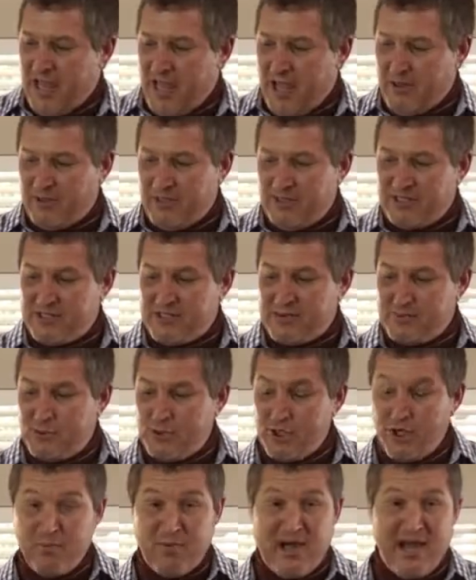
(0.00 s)
I'm going to
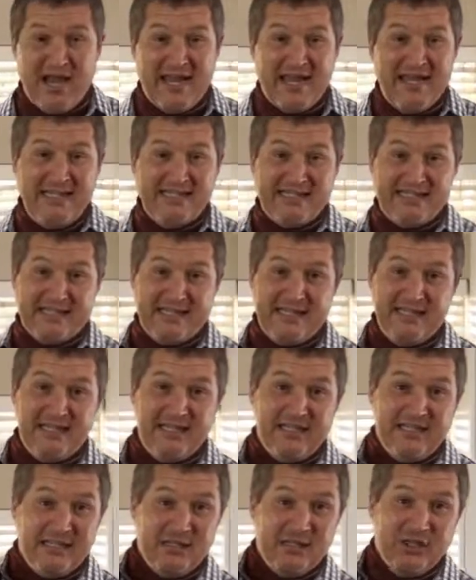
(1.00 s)
put on my heat
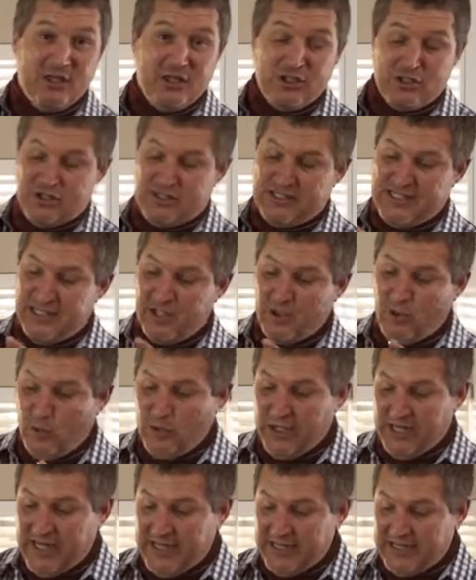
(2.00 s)
sealer to seal all
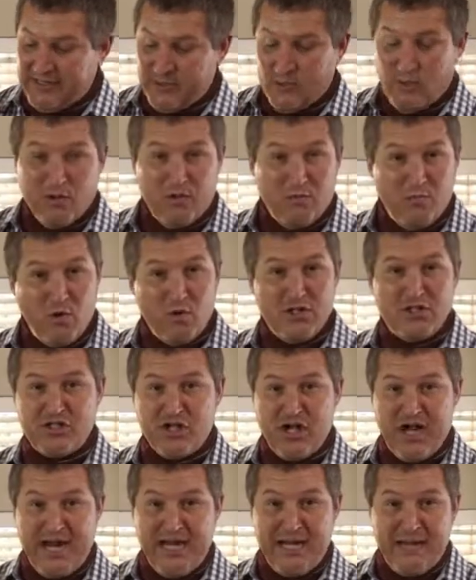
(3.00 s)
the heat and all the
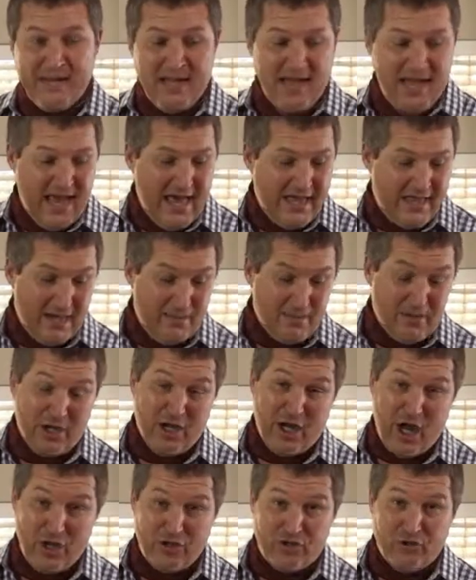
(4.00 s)
moisture in, and then I'm going
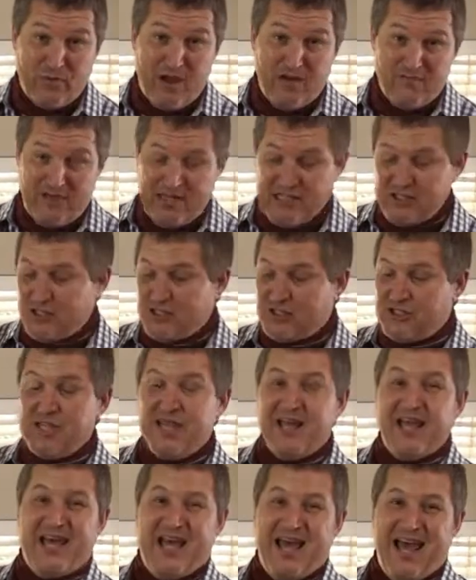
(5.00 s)
to go to my veggies
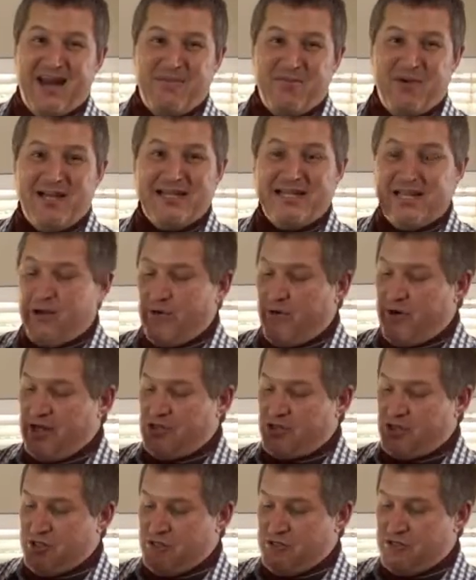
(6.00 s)
and my
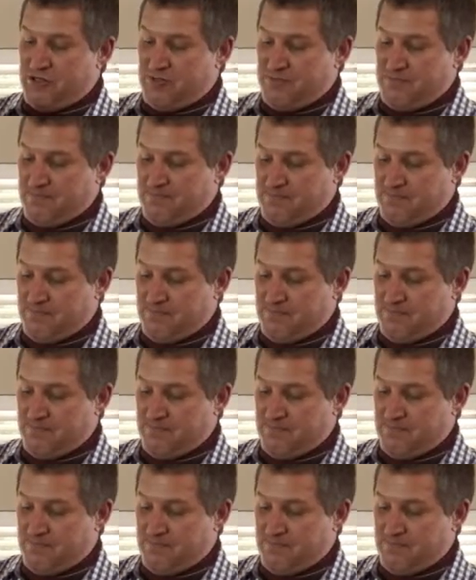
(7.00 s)
decorations.